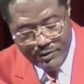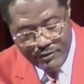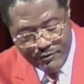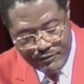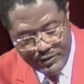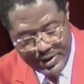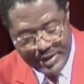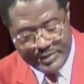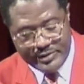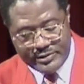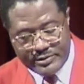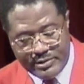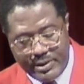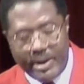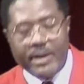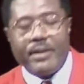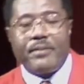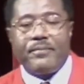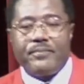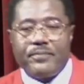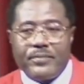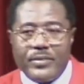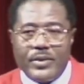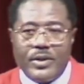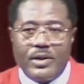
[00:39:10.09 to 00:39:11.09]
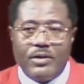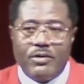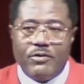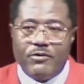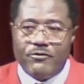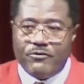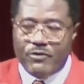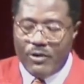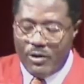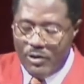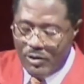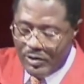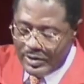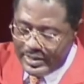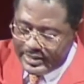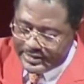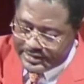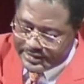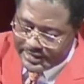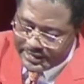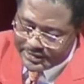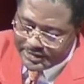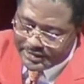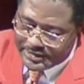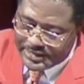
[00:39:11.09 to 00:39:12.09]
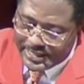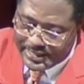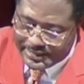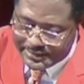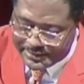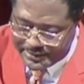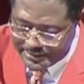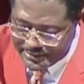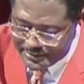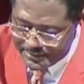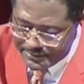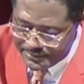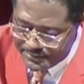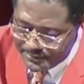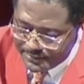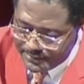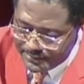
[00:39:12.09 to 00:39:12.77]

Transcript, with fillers: victory for only six years.